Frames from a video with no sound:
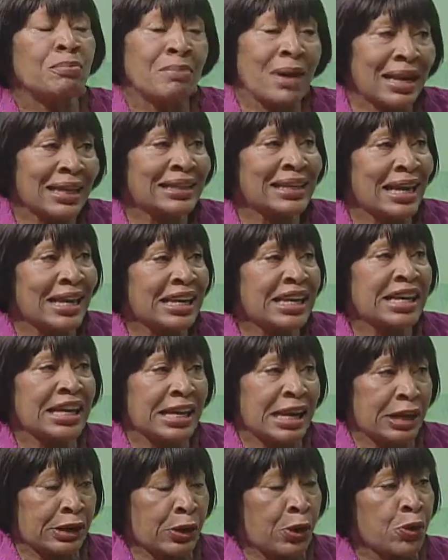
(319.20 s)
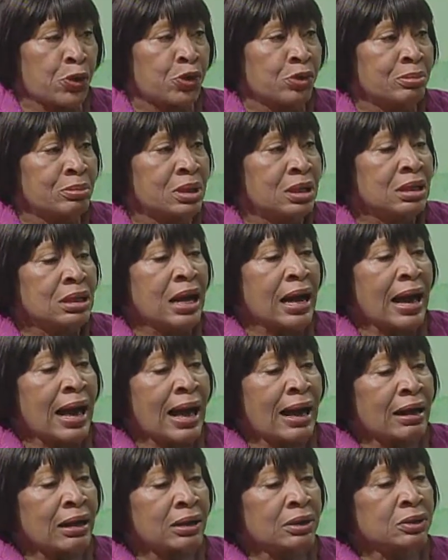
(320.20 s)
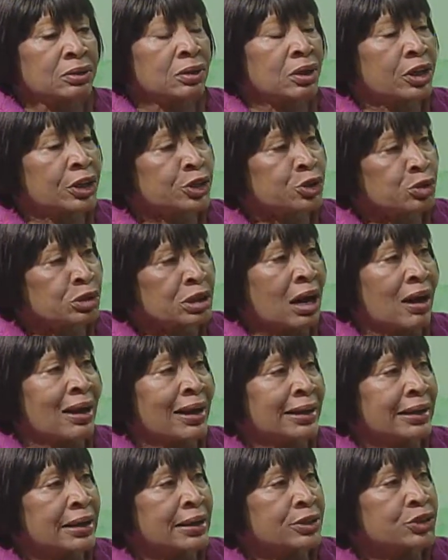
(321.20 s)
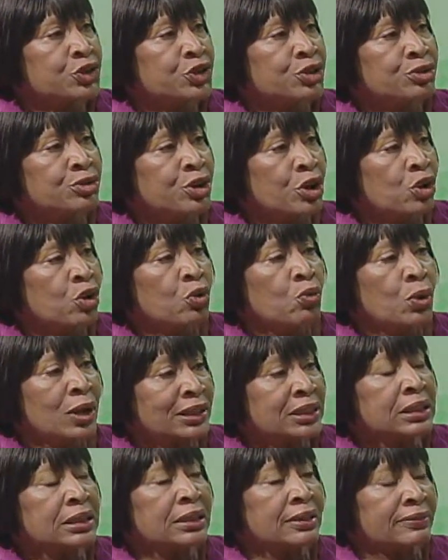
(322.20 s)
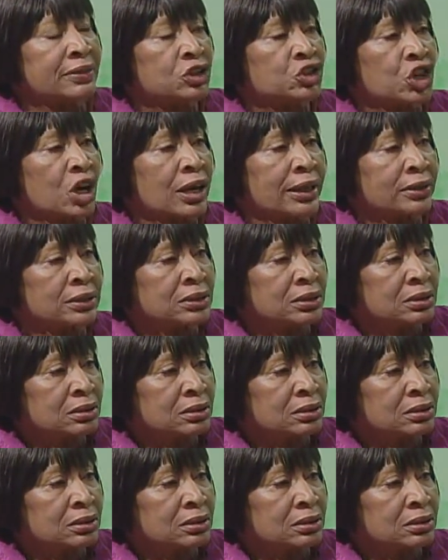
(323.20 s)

medicating it at home, how are you guided to know what to give the child?